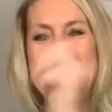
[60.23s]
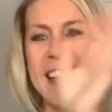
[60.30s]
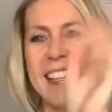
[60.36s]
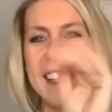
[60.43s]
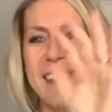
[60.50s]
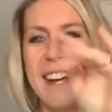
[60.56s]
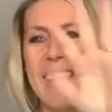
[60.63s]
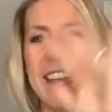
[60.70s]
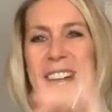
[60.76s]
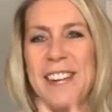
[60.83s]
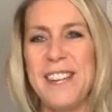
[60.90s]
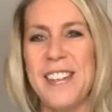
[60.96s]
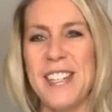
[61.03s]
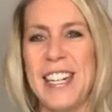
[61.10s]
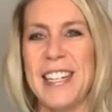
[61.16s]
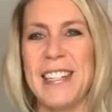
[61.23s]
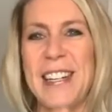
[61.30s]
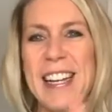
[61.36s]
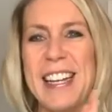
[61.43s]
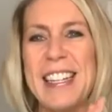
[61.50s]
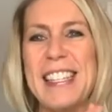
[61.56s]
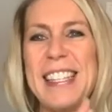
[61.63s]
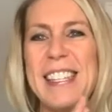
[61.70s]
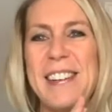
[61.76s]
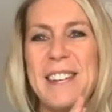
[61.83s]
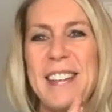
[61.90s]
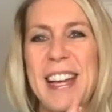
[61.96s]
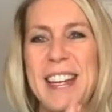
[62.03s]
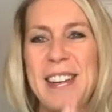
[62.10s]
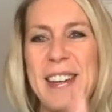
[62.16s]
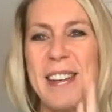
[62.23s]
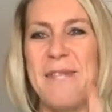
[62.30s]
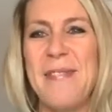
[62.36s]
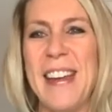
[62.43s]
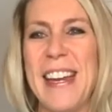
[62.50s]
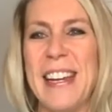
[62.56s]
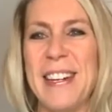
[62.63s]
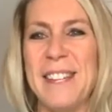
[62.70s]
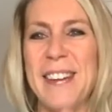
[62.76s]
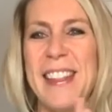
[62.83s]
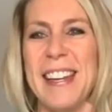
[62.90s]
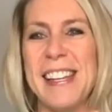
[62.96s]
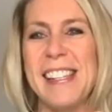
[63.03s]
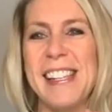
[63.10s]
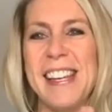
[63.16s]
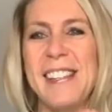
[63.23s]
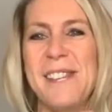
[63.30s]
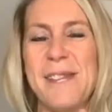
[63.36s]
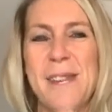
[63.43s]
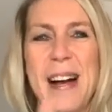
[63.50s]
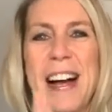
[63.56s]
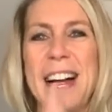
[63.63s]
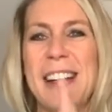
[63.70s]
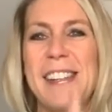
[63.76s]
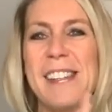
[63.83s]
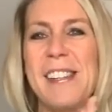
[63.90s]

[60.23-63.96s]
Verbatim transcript: So hello, Sharon. So glad you can be here with us as well.